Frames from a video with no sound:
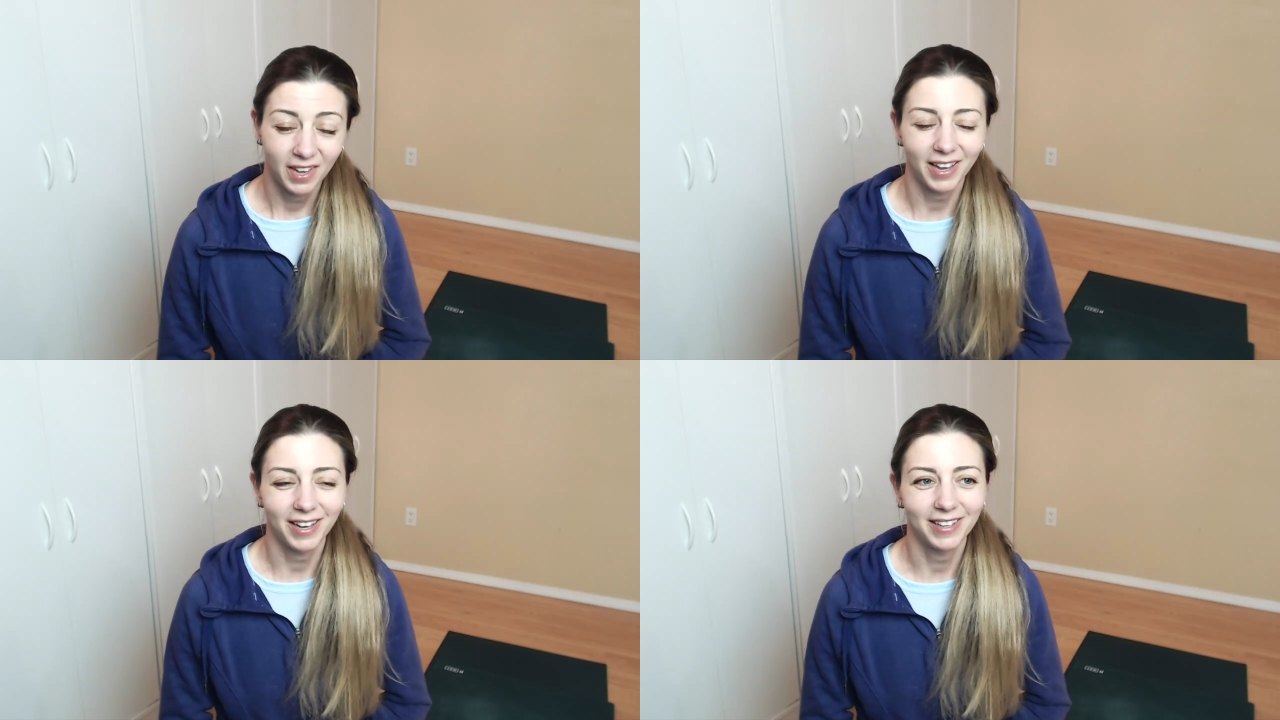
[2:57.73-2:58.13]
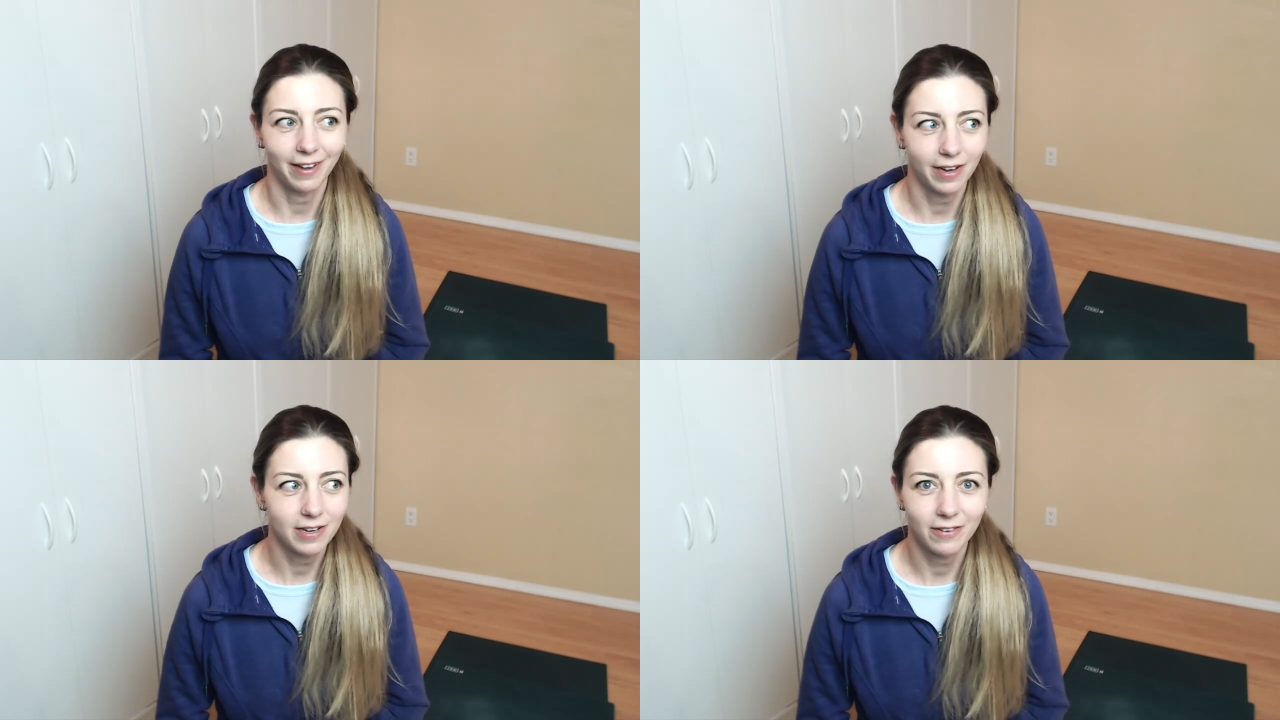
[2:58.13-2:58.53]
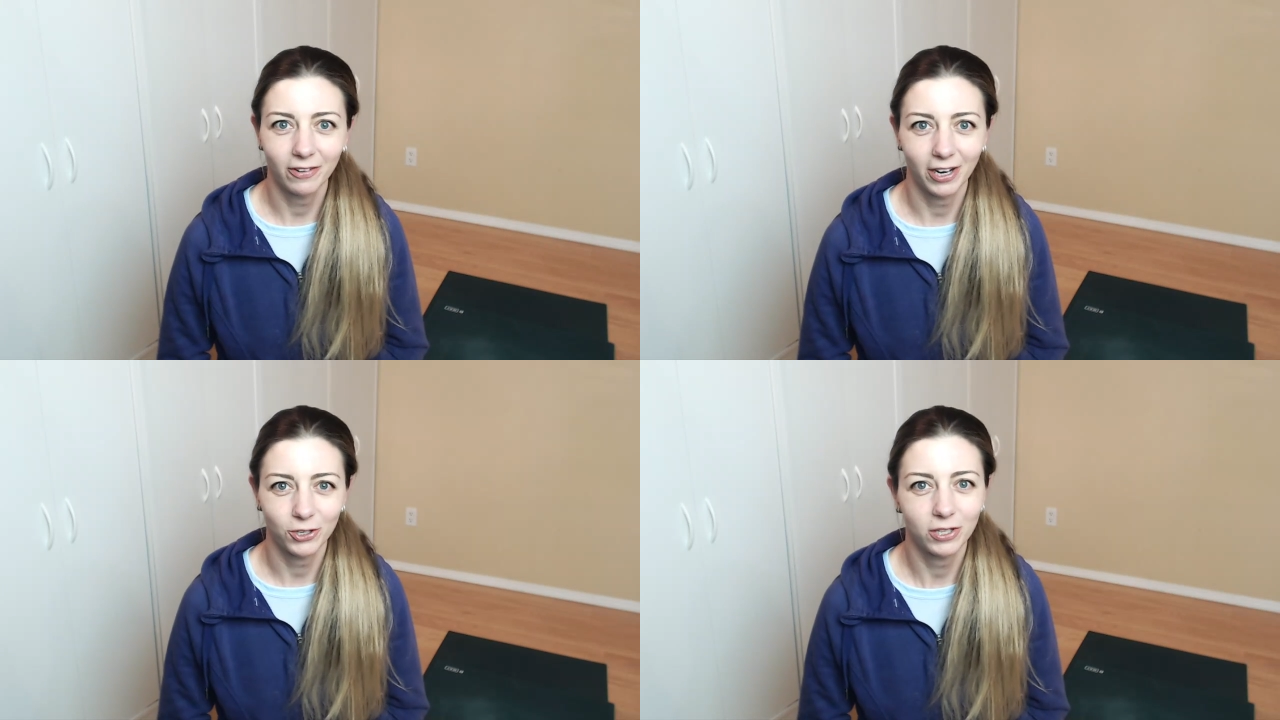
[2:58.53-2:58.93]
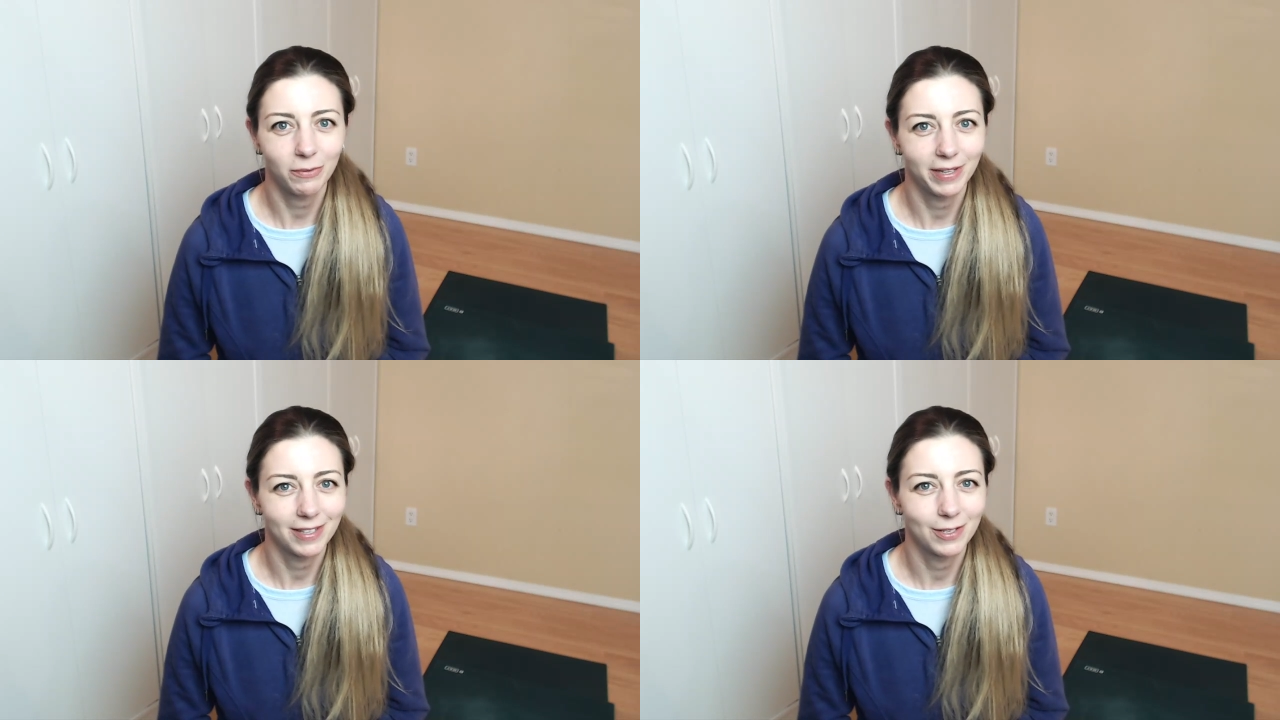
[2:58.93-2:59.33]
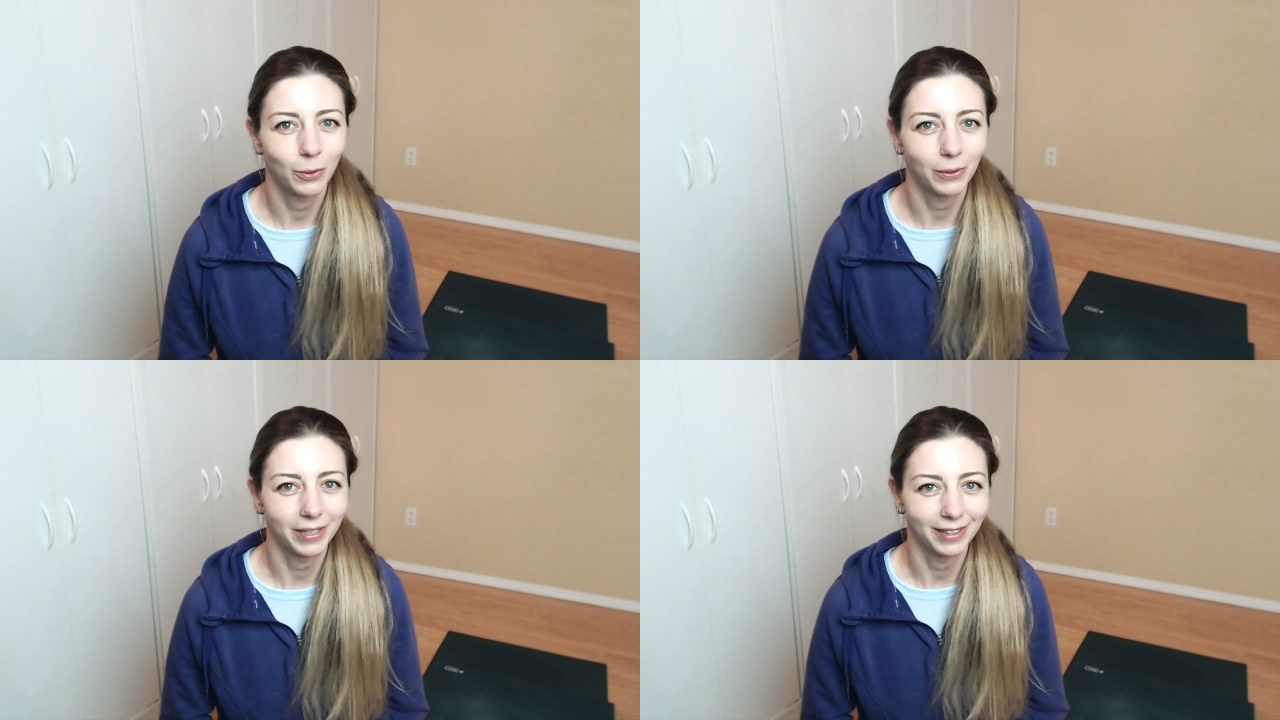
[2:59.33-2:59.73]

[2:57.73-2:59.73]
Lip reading: And I had never actually read the story.